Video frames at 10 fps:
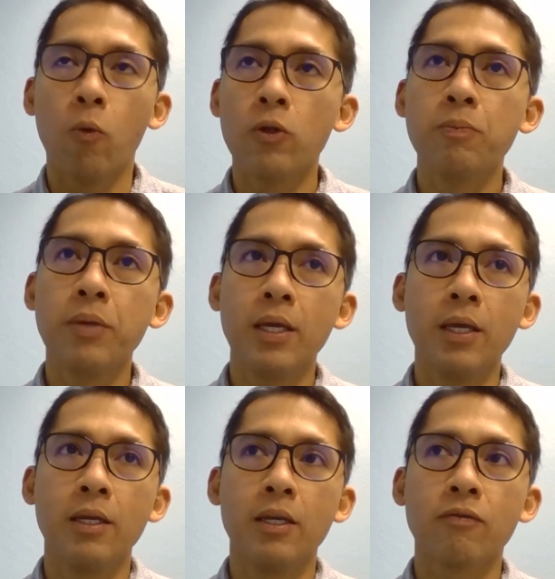would
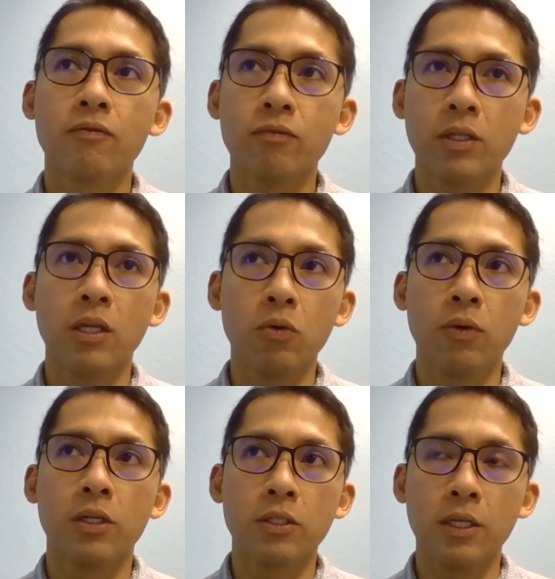be if really you
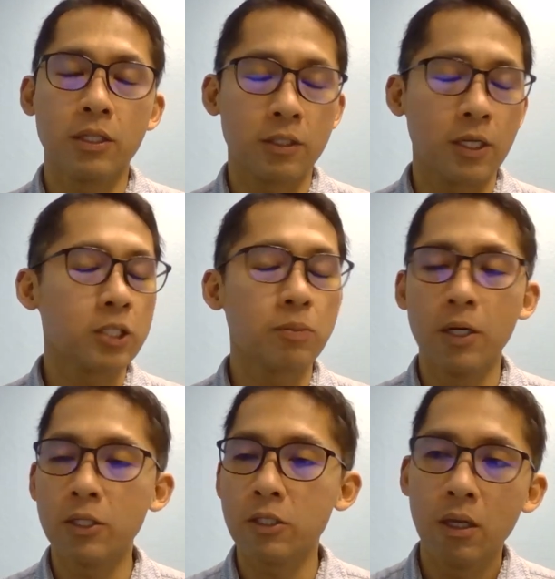want to see it six
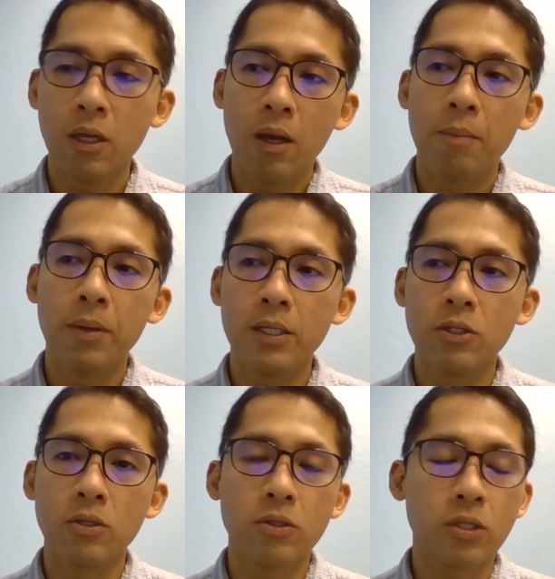months, but
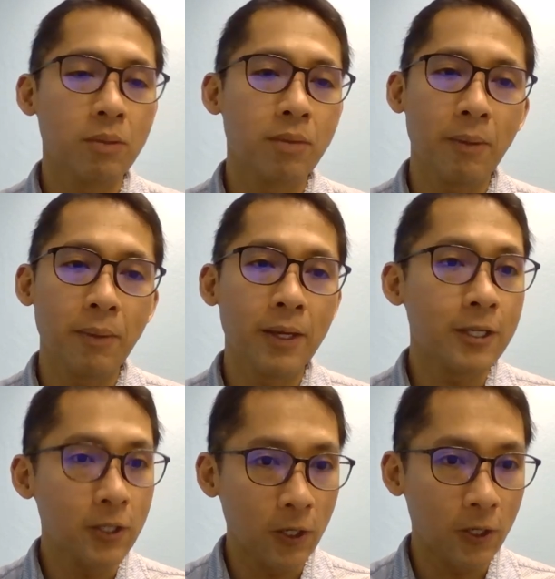usually maybe a
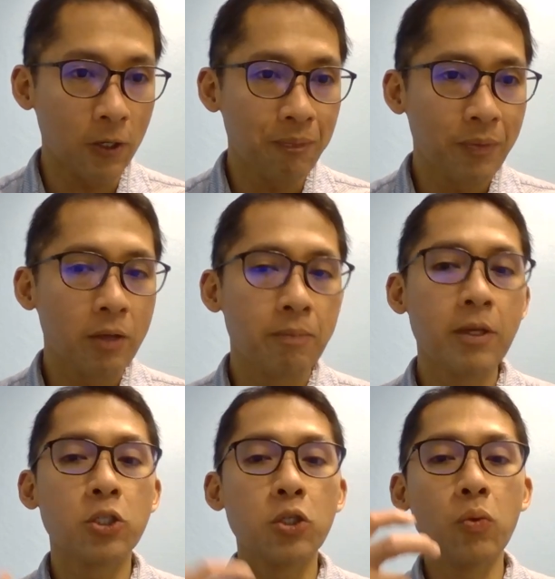year,
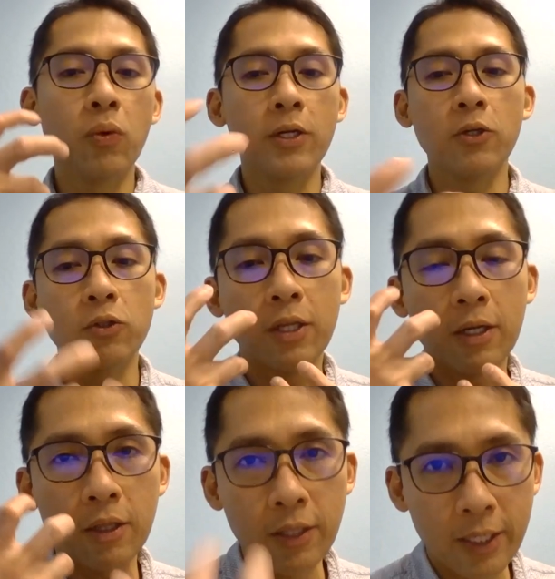because you want to use the
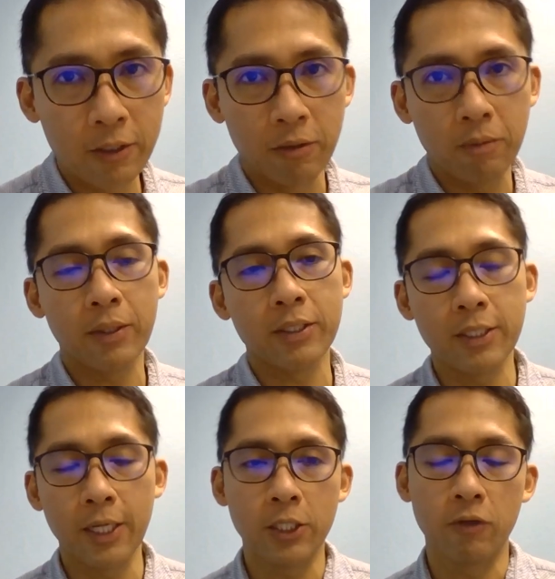clinical
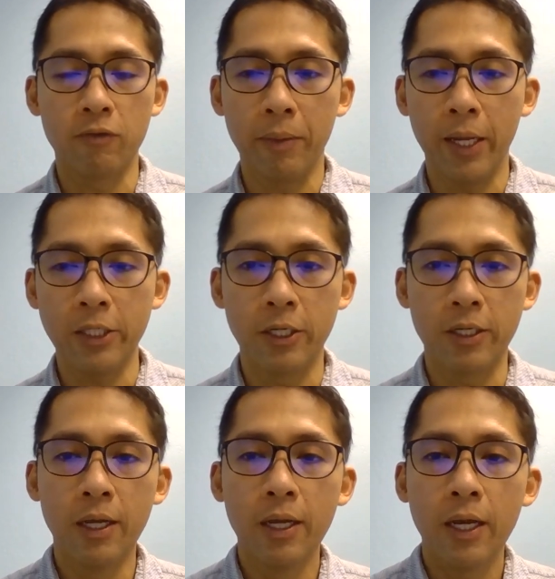presentation of the patient
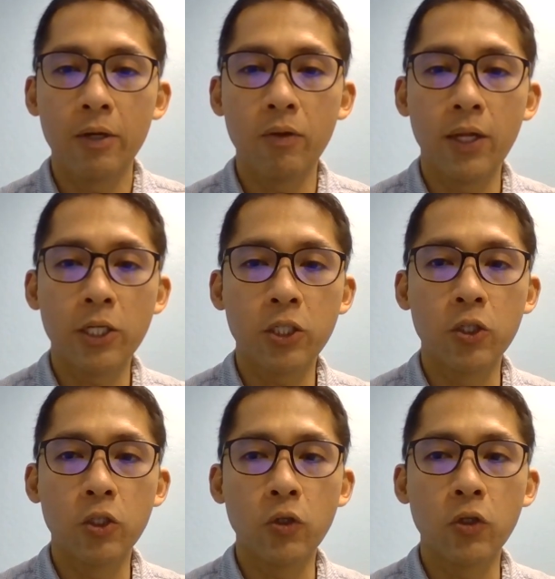in
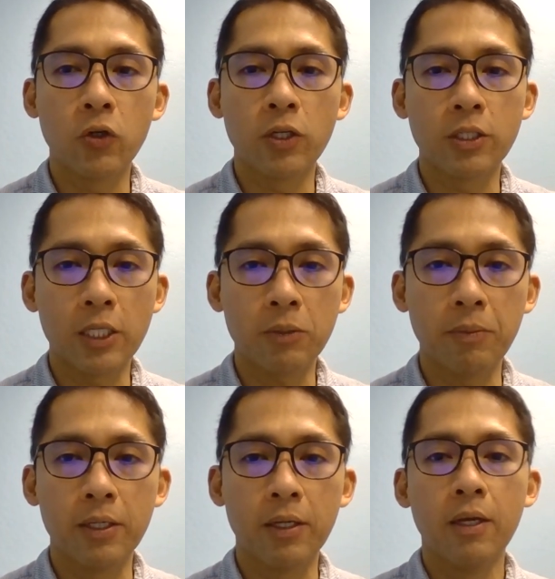relation to your assessment.